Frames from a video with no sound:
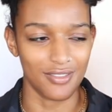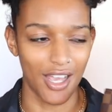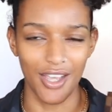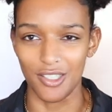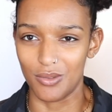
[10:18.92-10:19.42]

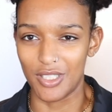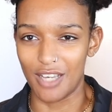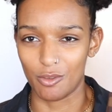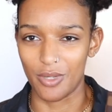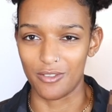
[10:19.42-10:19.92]
I don't really
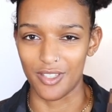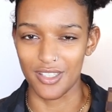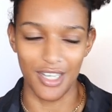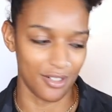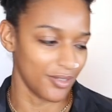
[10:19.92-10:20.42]
have a
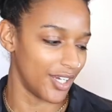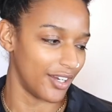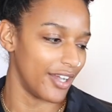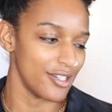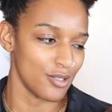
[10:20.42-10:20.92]
preference. I don't
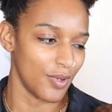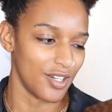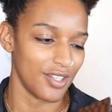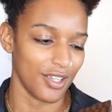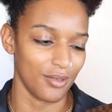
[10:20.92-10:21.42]
care. I just
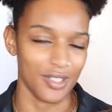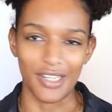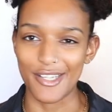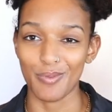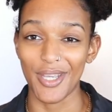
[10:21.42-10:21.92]
wanted like a really
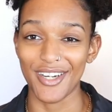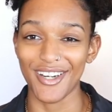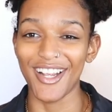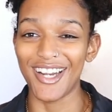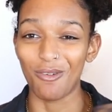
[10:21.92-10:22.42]
nice
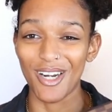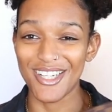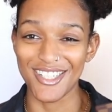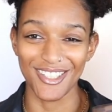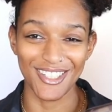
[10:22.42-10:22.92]
planner, and I wanted
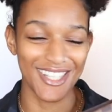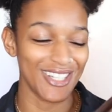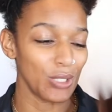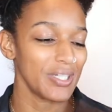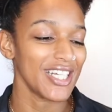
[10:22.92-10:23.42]
it to look
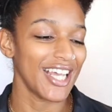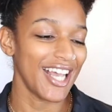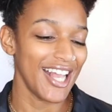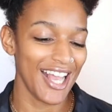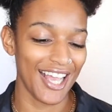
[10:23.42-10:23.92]
cute.
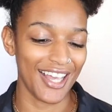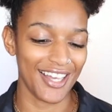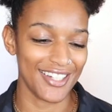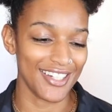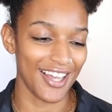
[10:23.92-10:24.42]

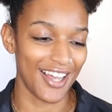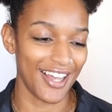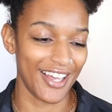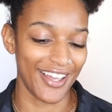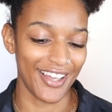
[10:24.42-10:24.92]
And
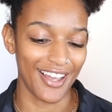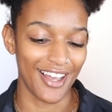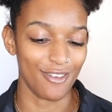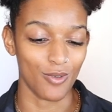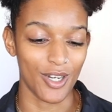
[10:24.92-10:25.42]
I
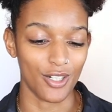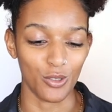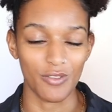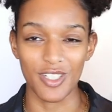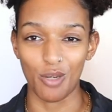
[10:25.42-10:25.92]
have wanted a
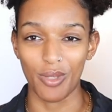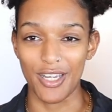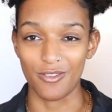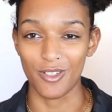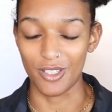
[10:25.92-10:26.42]
Louis Vuitton
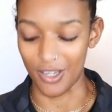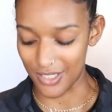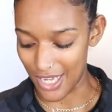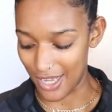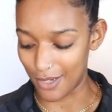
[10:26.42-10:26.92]
planner for a long
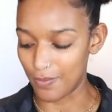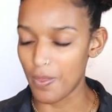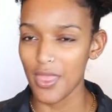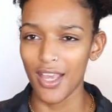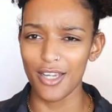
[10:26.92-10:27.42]
time.
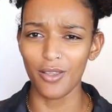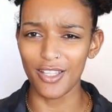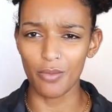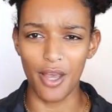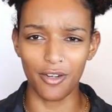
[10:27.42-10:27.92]
I do
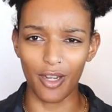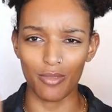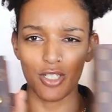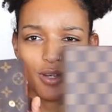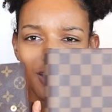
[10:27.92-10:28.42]
like the monogram
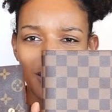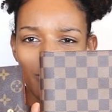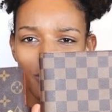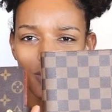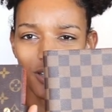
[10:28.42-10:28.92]
too. I think they
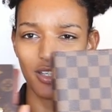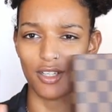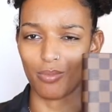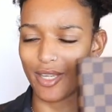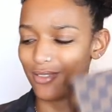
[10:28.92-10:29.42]
both look
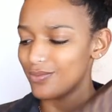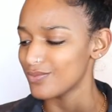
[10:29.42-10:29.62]
good, but.